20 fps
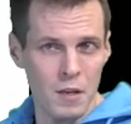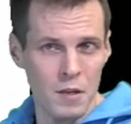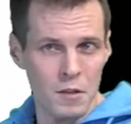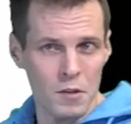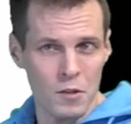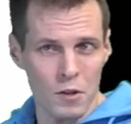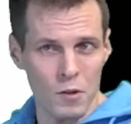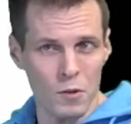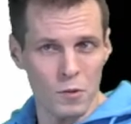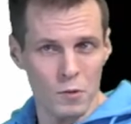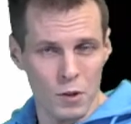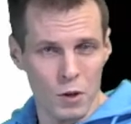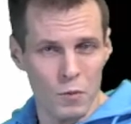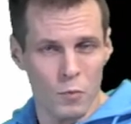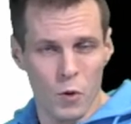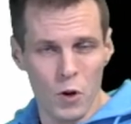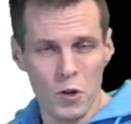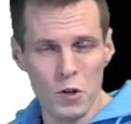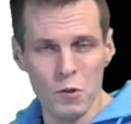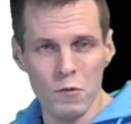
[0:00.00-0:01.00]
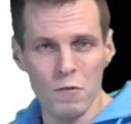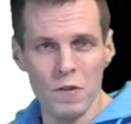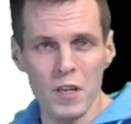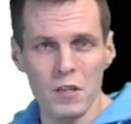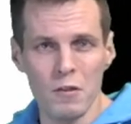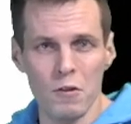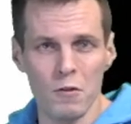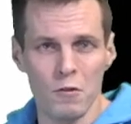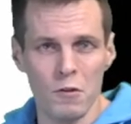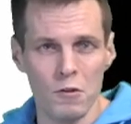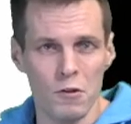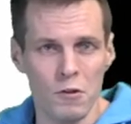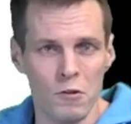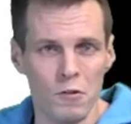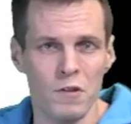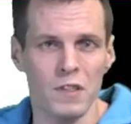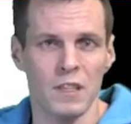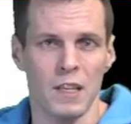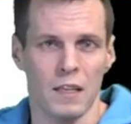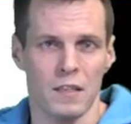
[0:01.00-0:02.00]
So, so what should researchers
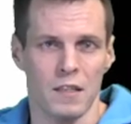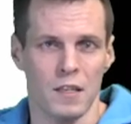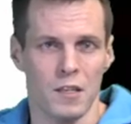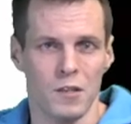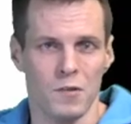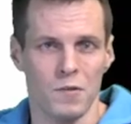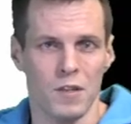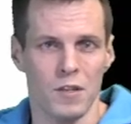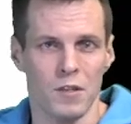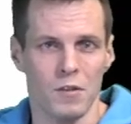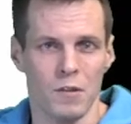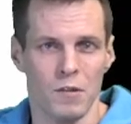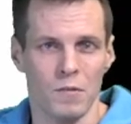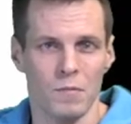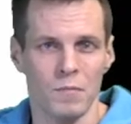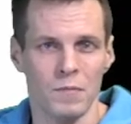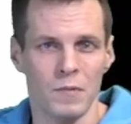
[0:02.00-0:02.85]
do in that situation?